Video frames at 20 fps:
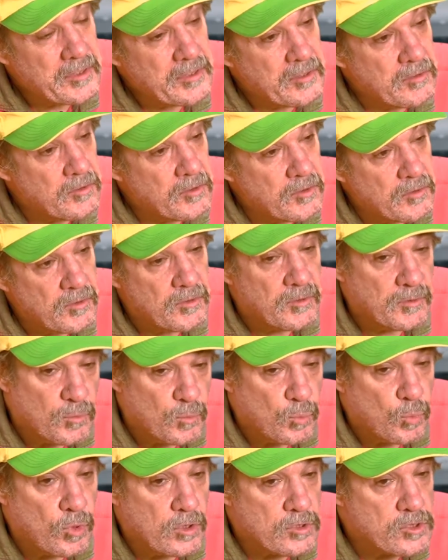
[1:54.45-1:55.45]
and sort
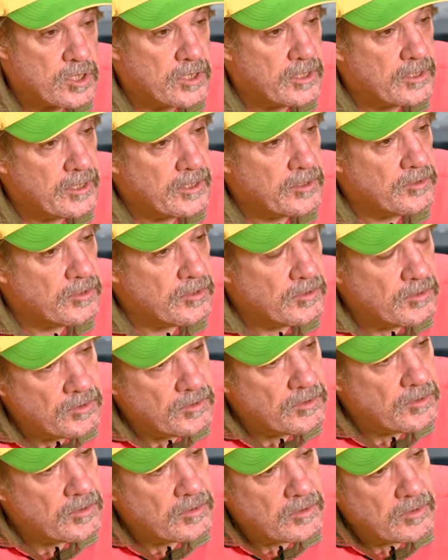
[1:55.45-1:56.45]
of watch our
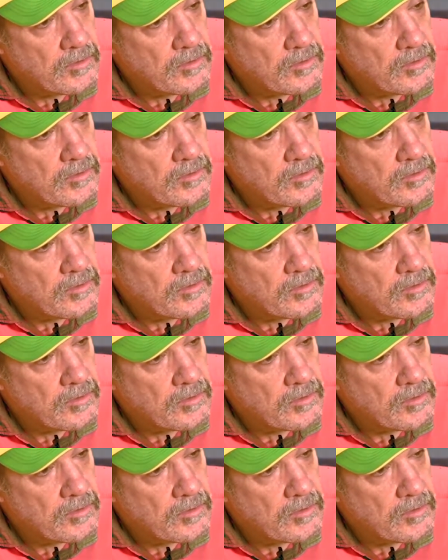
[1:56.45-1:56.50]
lessons.